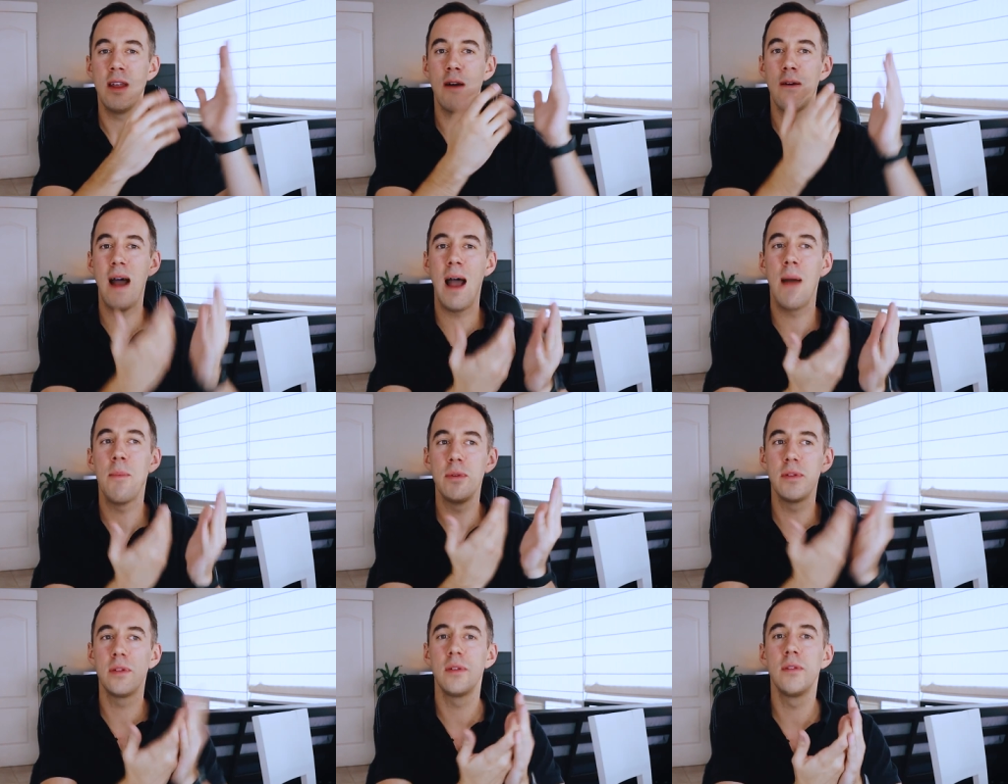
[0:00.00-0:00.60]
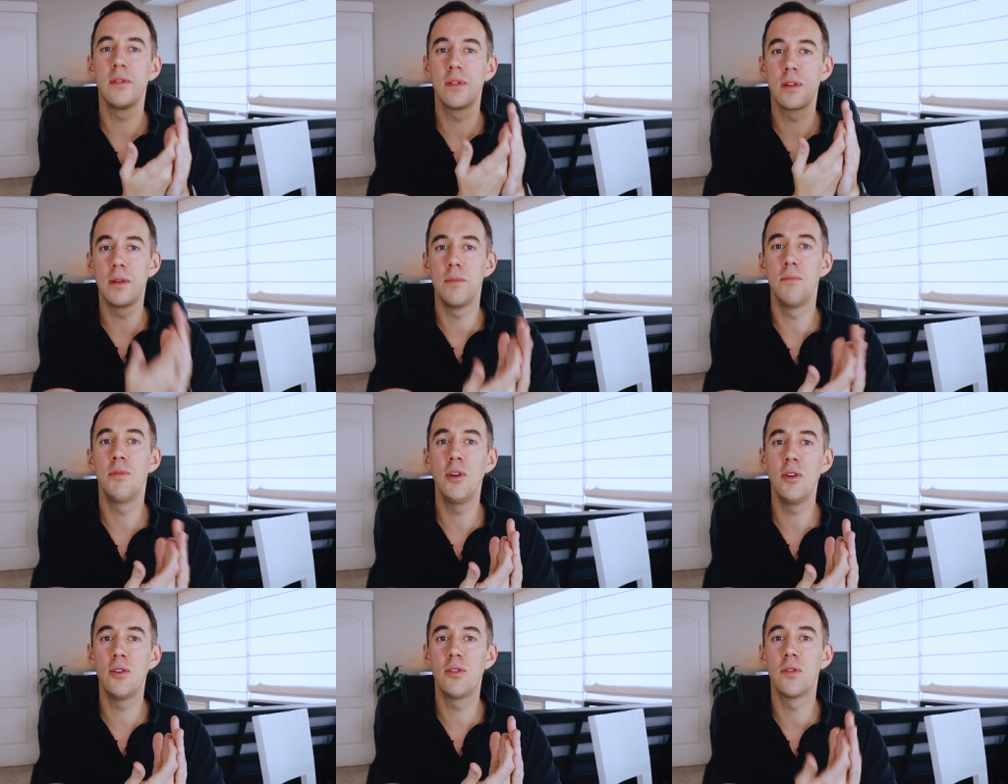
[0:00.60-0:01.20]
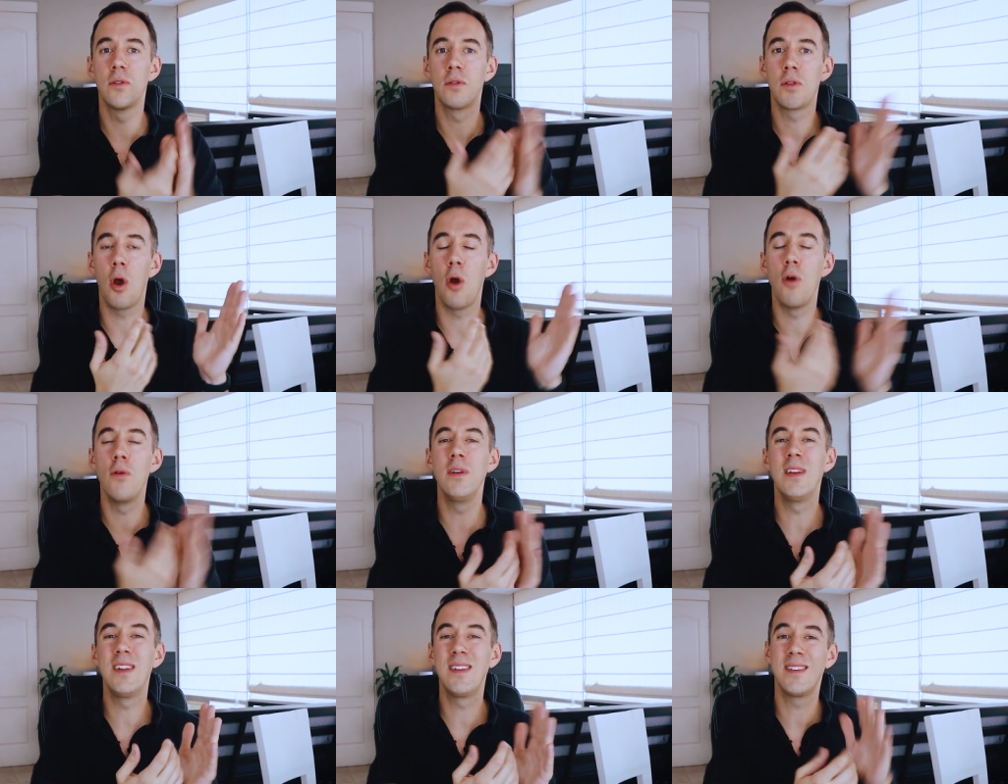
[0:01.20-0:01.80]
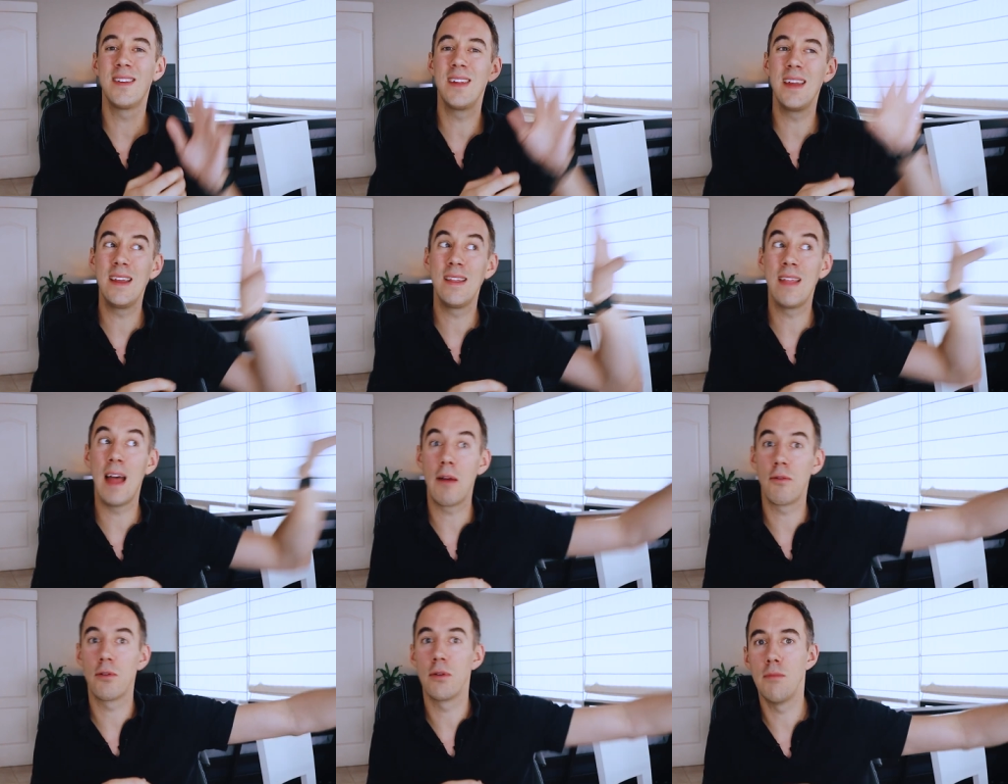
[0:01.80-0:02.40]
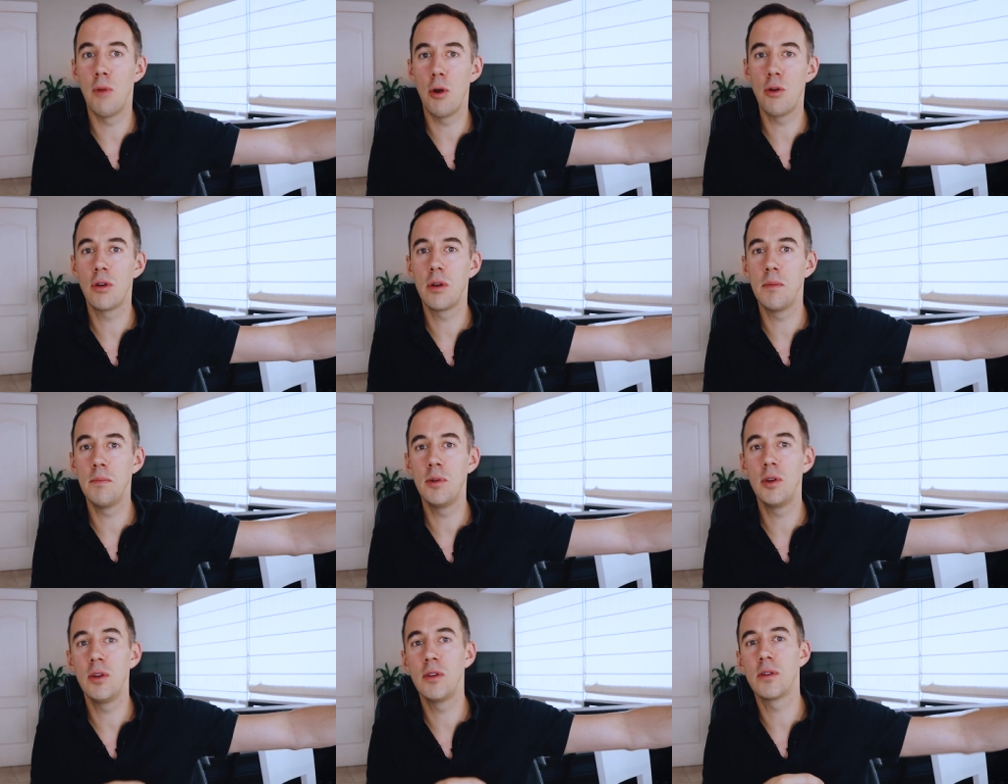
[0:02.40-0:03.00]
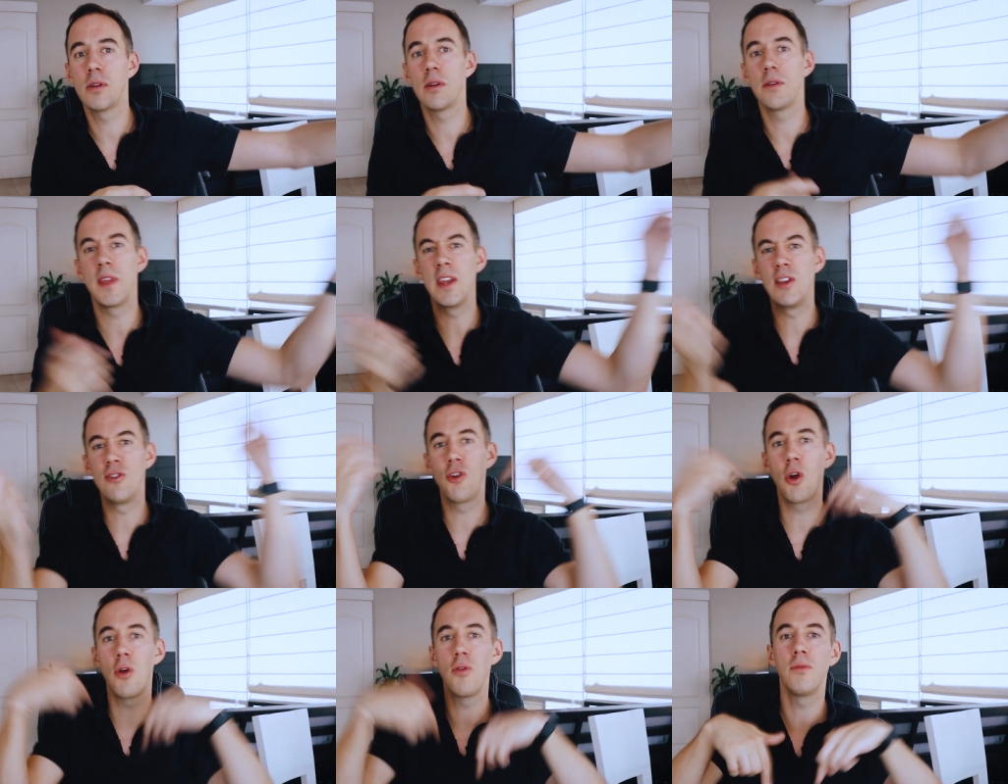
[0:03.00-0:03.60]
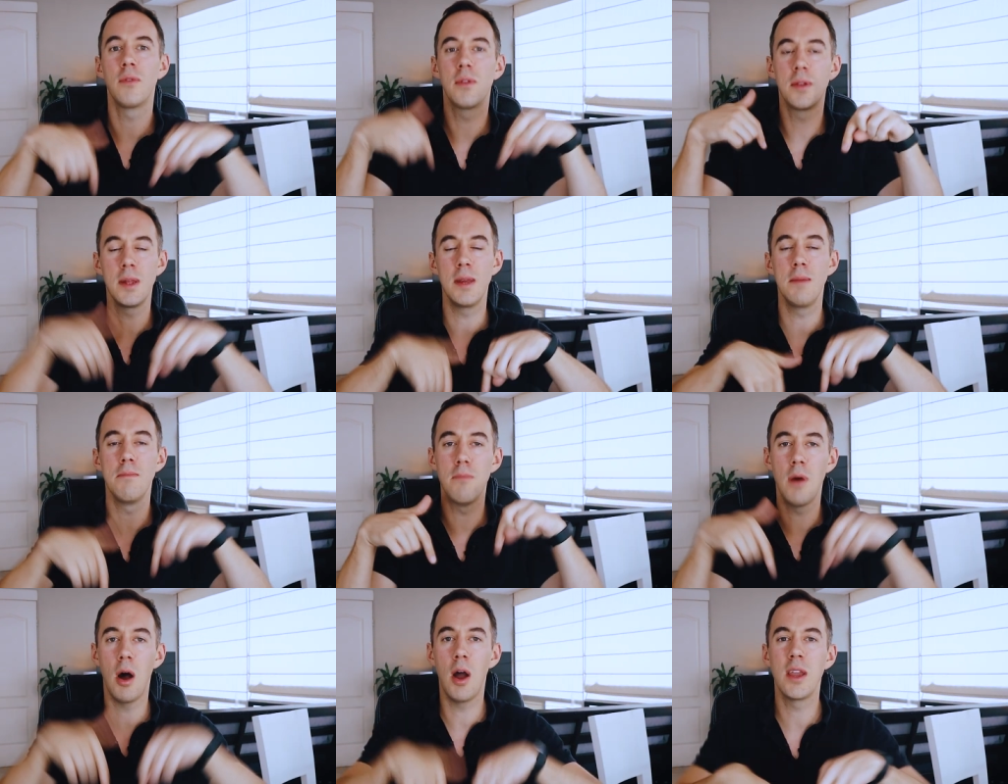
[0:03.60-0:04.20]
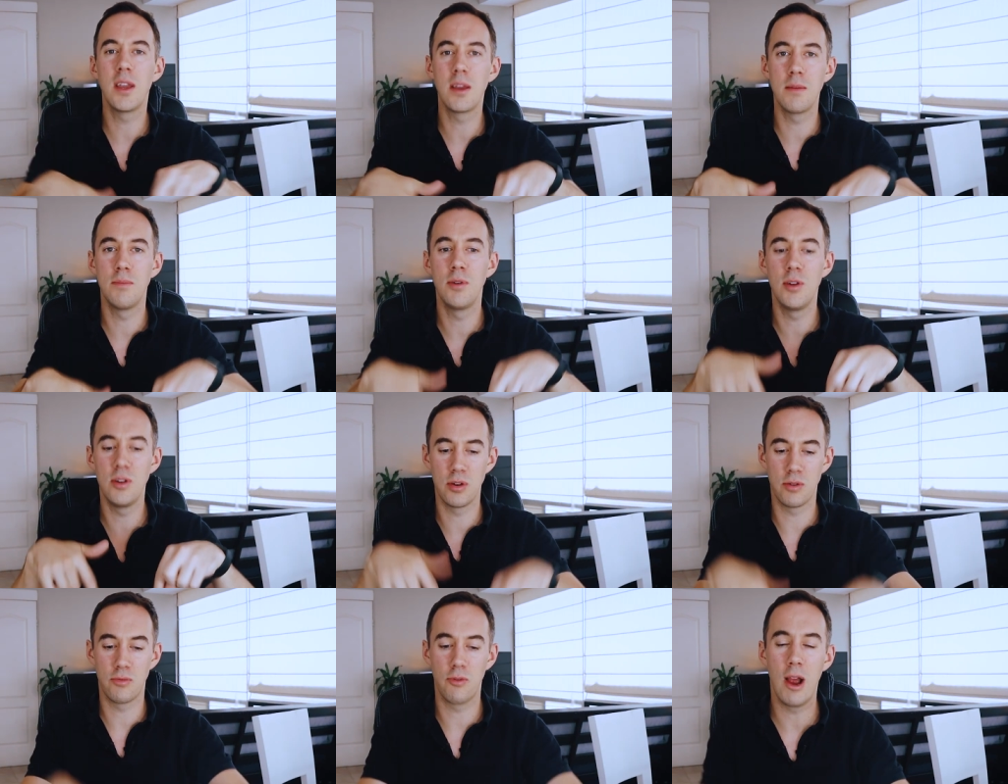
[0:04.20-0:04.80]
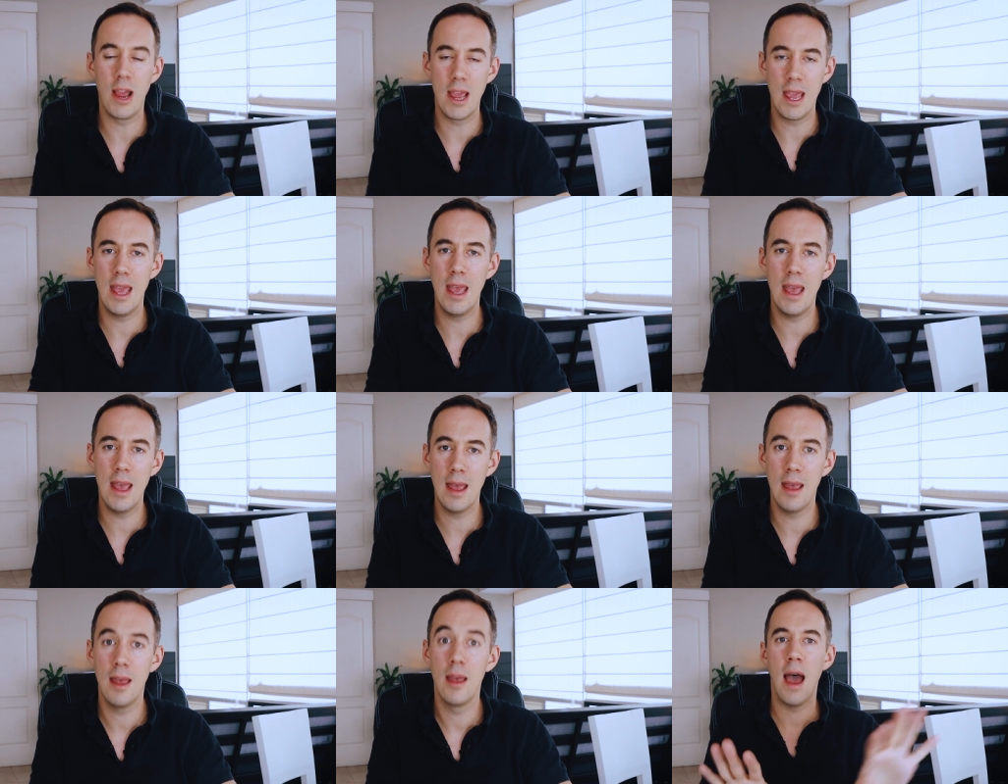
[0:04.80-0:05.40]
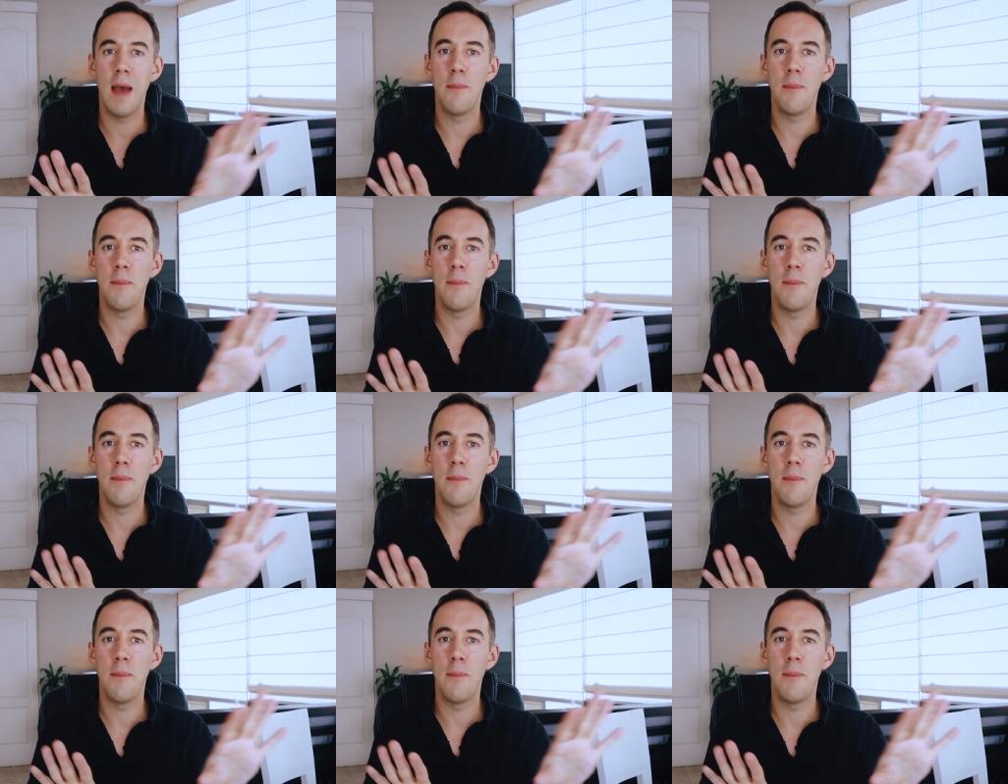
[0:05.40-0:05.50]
Now, Amazon's computers only see that remote computer. They don't see my computer right here.